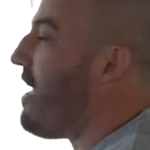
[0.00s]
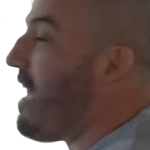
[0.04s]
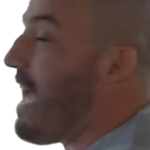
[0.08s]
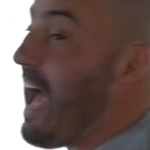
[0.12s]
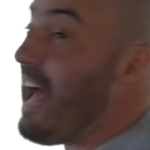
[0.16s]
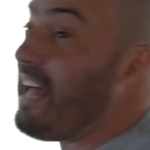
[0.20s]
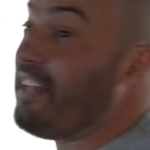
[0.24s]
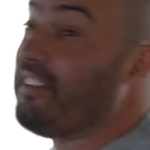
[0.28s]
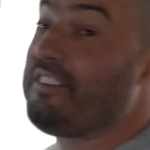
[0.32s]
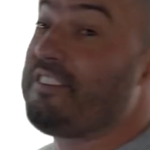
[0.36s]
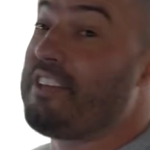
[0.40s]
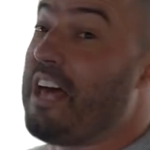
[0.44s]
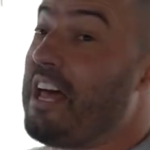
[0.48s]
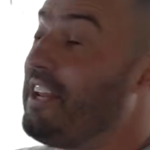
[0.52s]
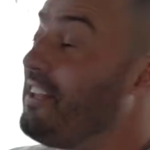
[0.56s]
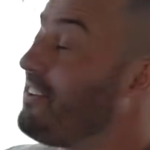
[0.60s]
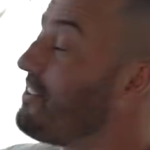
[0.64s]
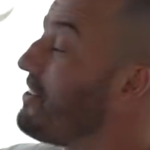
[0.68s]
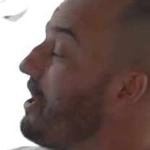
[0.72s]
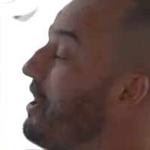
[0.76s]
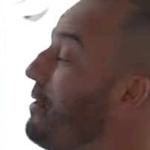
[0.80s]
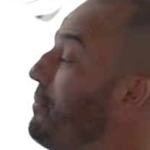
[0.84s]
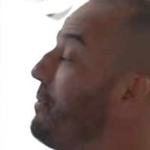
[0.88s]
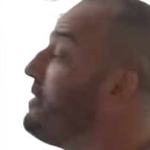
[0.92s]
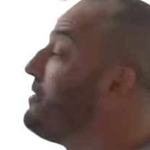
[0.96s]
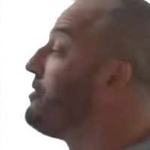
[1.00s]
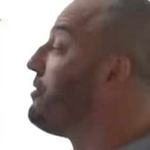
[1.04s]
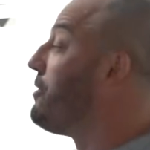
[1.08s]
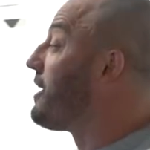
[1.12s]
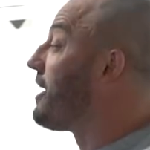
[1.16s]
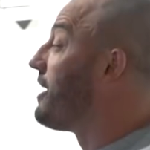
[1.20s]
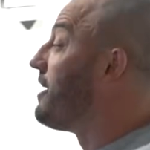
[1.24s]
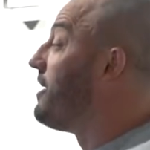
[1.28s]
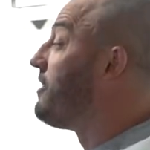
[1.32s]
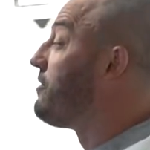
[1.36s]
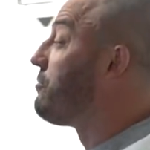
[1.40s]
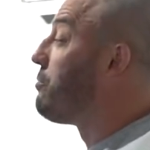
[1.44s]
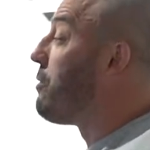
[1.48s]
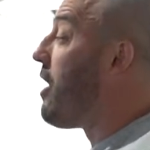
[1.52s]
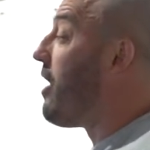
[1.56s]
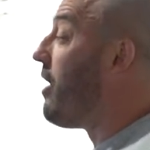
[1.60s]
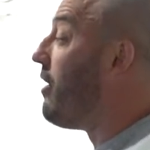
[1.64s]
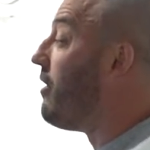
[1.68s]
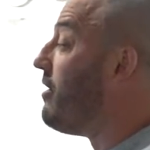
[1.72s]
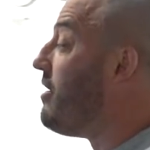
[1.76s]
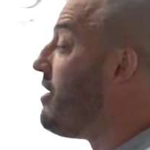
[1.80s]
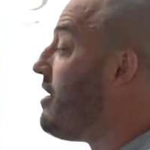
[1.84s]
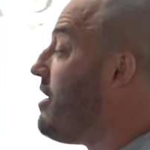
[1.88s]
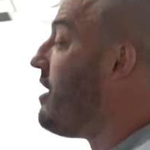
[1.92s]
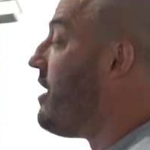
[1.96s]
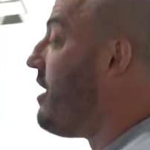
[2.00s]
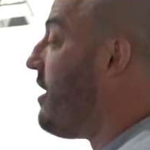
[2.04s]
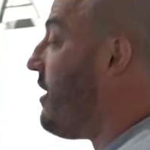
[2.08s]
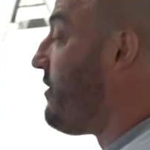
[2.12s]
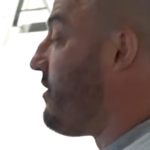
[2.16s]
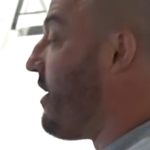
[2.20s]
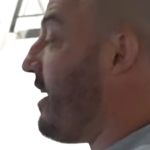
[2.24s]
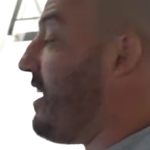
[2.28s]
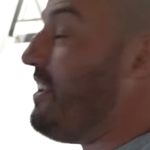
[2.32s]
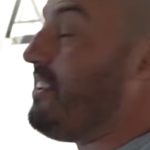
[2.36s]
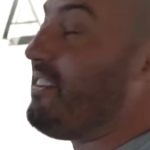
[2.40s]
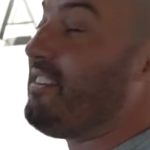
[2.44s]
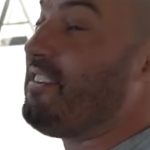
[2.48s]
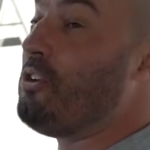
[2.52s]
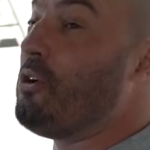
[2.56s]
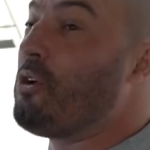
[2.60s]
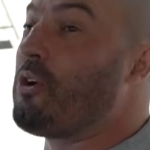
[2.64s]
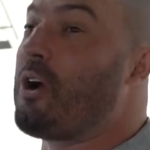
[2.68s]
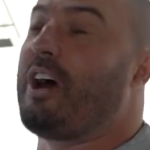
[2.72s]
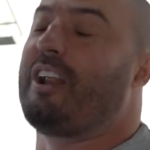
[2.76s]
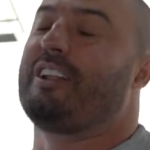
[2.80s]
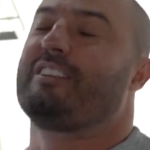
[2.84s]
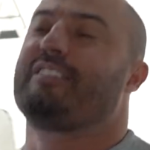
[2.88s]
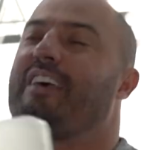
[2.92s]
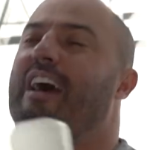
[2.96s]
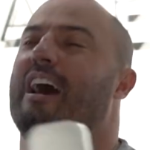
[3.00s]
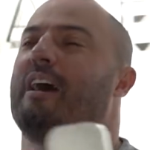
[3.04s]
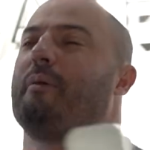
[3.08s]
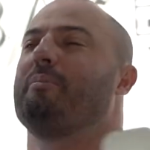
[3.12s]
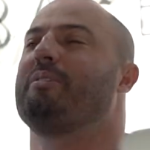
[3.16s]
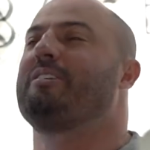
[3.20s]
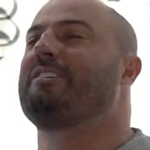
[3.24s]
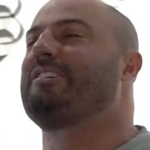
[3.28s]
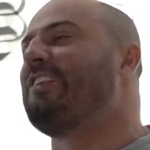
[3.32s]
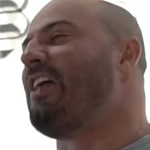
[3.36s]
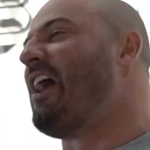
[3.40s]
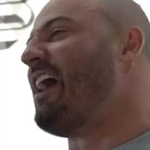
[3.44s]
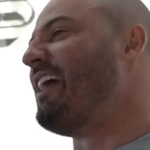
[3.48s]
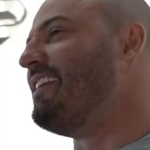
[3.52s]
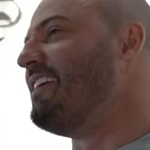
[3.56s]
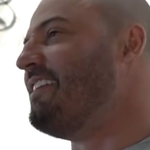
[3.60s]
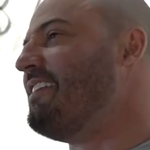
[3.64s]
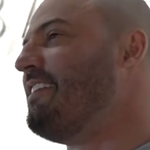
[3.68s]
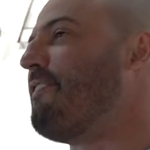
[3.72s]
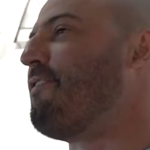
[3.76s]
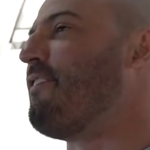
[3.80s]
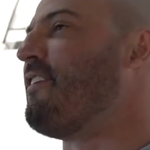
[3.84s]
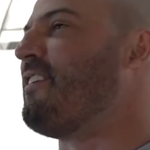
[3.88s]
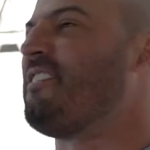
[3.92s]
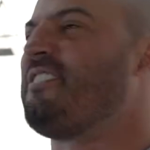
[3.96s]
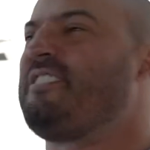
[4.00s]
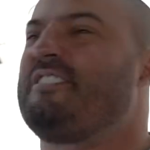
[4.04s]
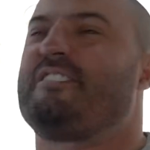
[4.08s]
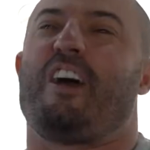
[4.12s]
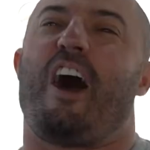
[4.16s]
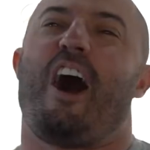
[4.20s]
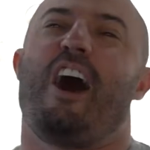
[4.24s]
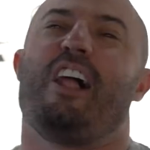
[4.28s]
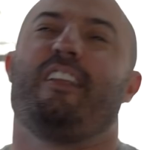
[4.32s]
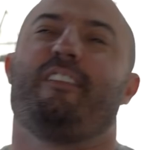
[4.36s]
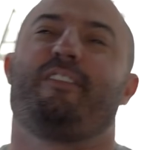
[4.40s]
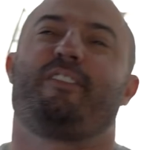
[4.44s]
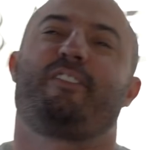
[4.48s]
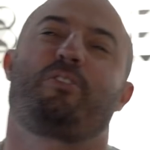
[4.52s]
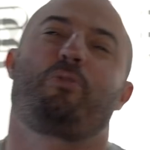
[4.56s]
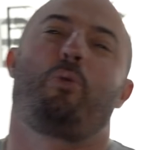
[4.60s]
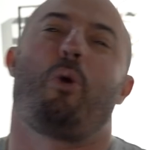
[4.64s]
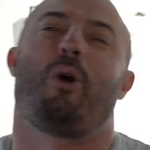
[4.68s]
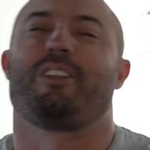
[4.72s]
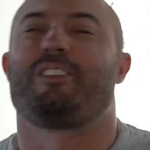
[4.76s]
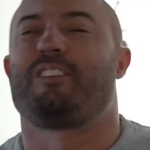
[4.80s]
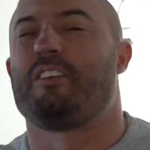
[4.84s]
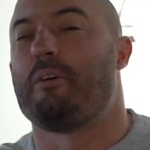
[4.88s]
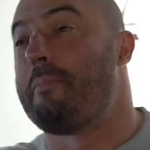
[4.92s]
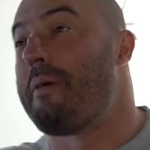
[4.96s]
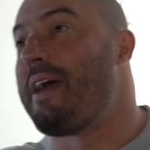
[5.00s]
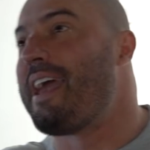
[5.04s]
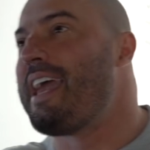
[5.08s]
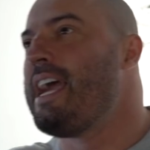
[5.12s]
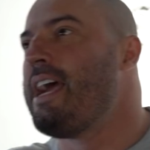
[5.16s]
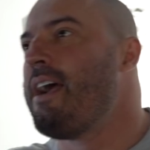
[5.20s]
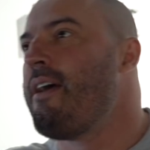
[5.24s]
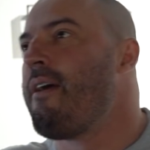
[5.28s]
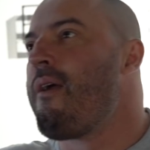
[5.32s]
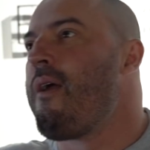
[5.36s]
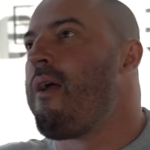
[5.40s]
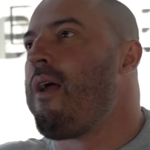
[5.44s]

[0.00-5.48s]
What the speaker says: And Sonny's gonna be doing it as well. So he's still got slightly different style of squat to me.